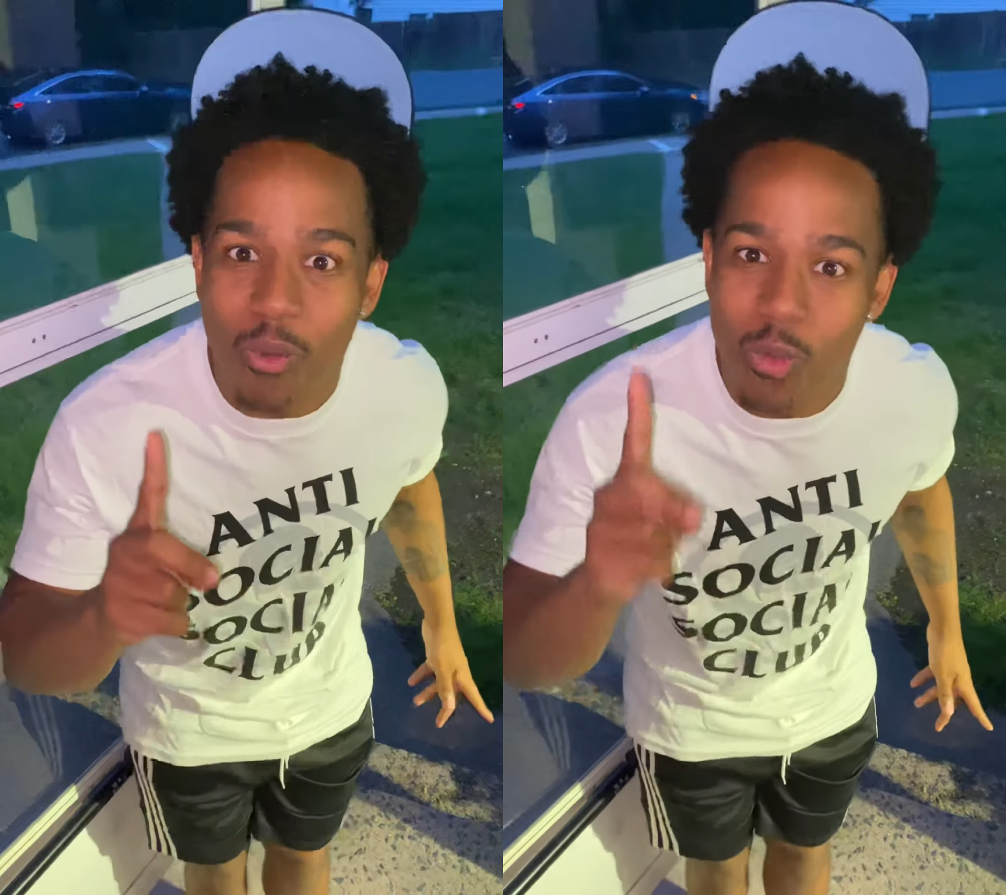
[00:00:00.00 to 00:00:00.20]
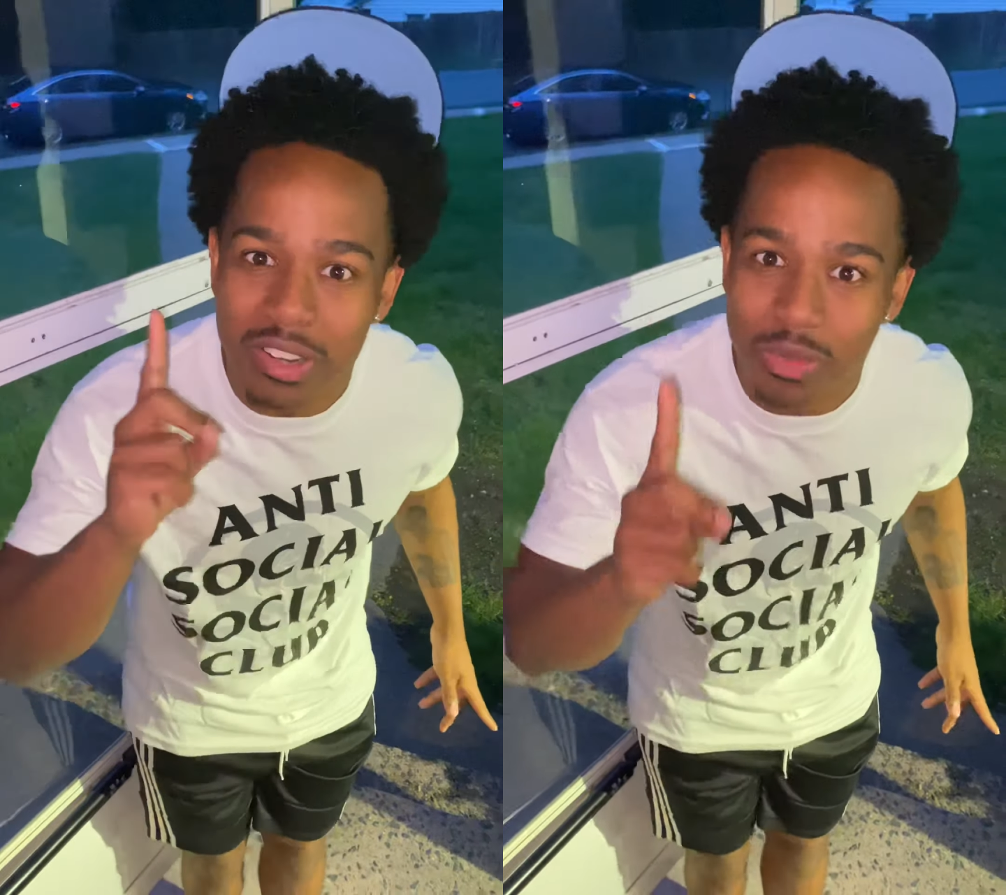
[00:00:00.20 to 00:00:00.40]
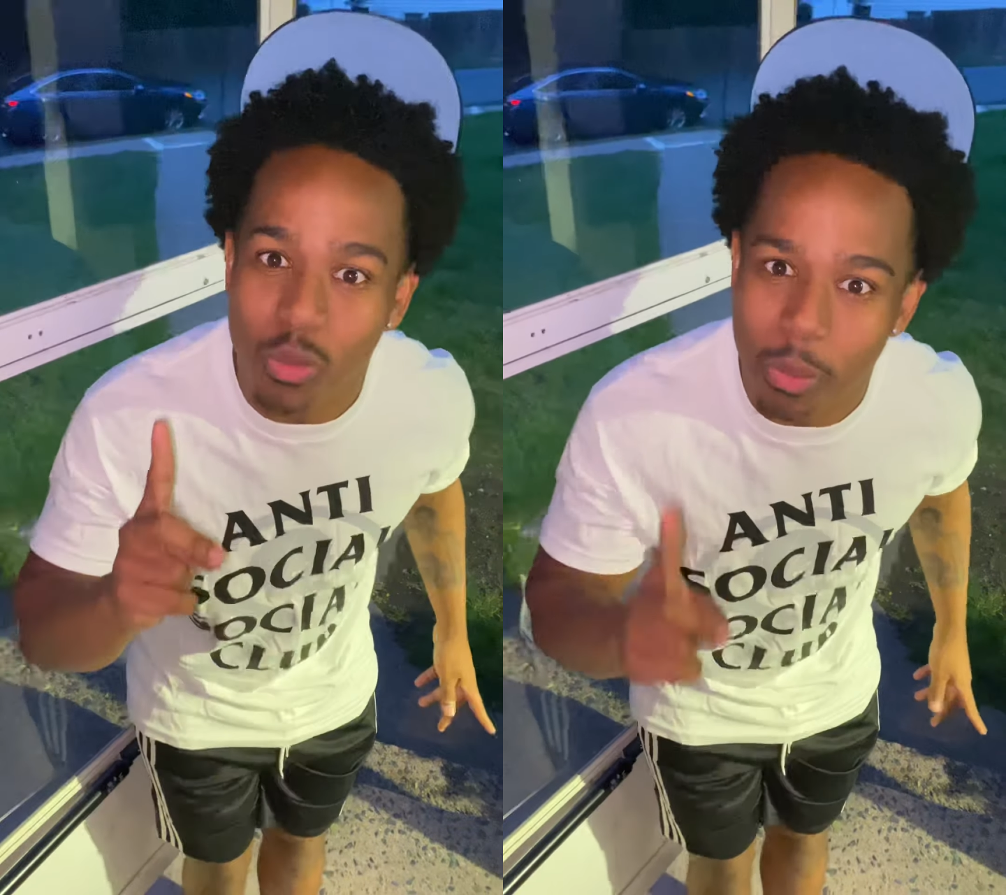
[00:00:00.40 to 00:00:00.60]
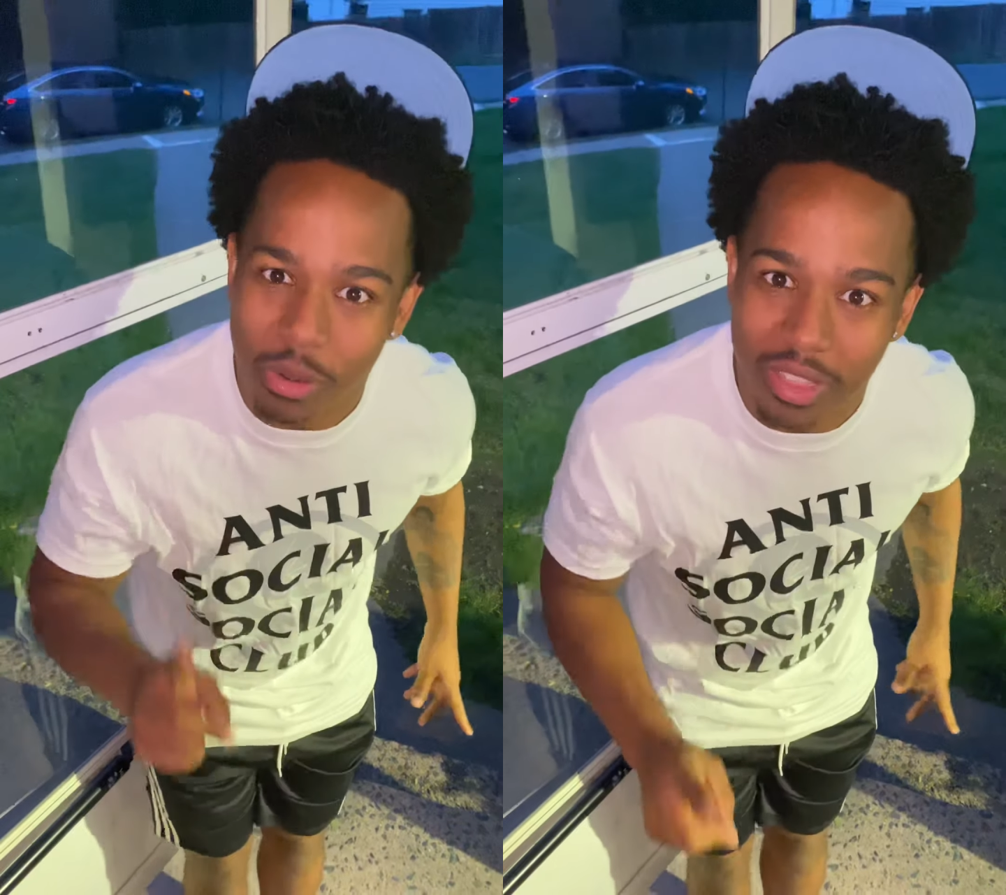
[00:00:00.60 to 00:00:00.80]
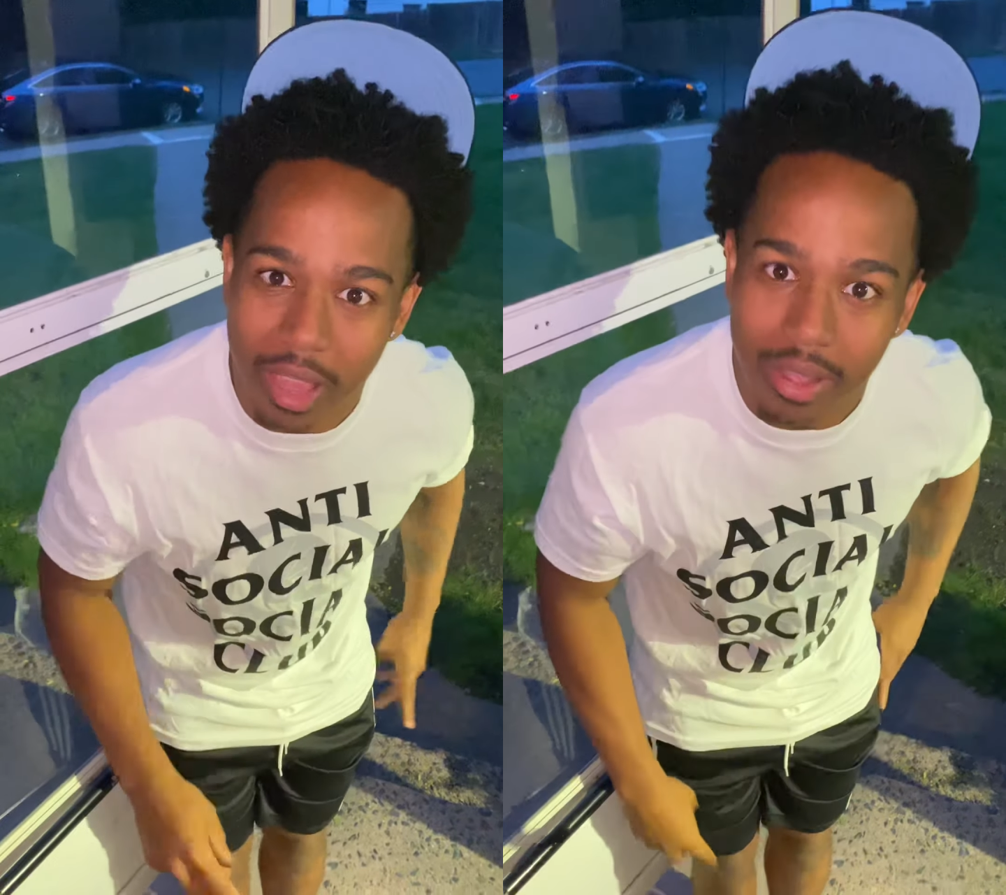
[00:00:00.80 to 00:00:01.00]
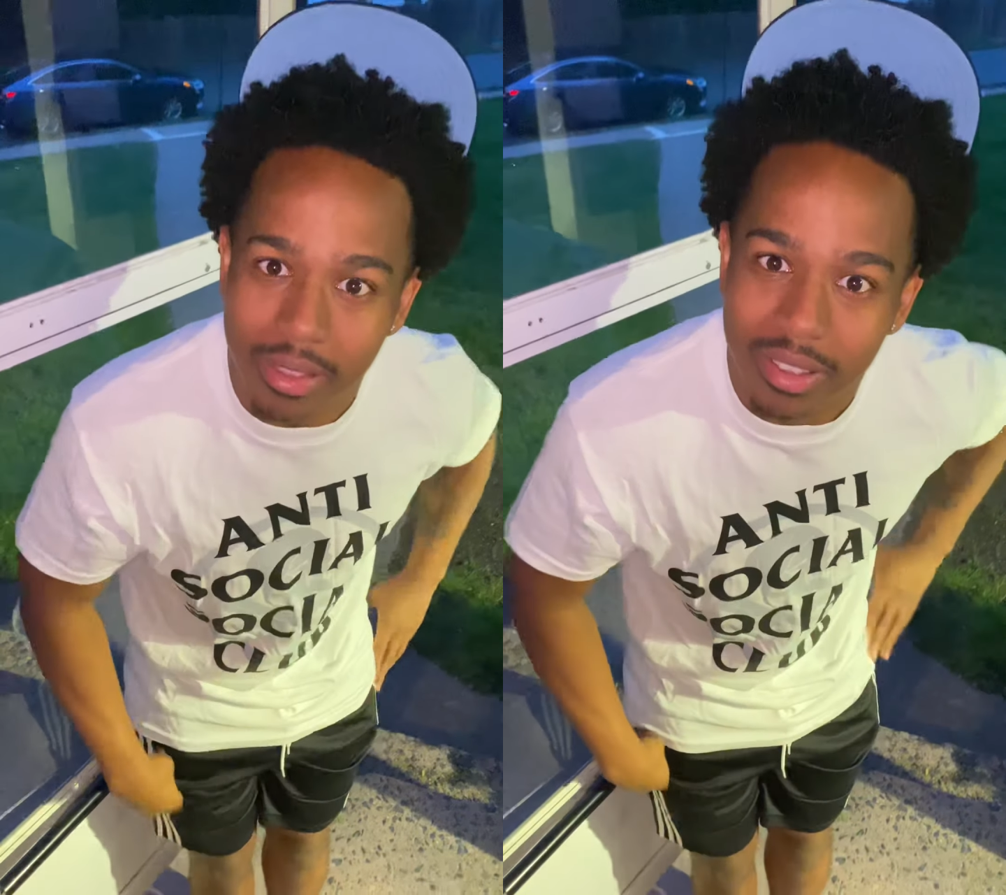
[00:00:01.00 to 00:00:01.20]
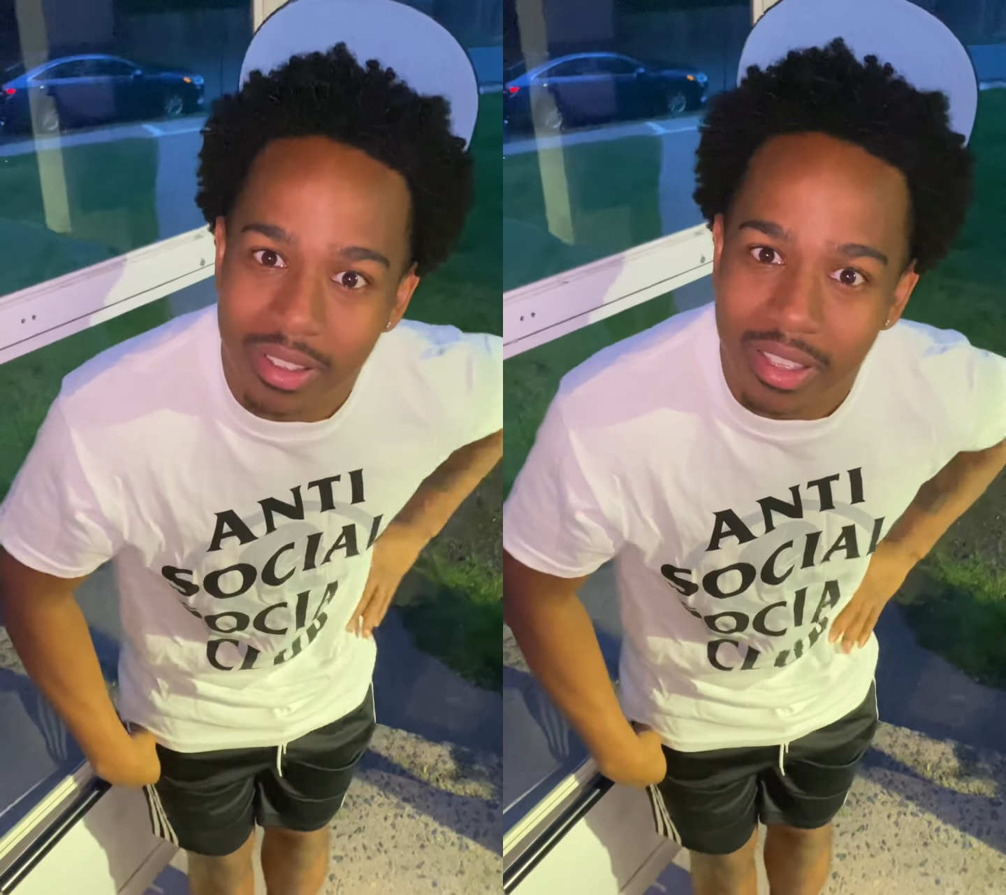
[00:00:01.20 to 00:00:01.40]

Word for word: One, one more thing. What?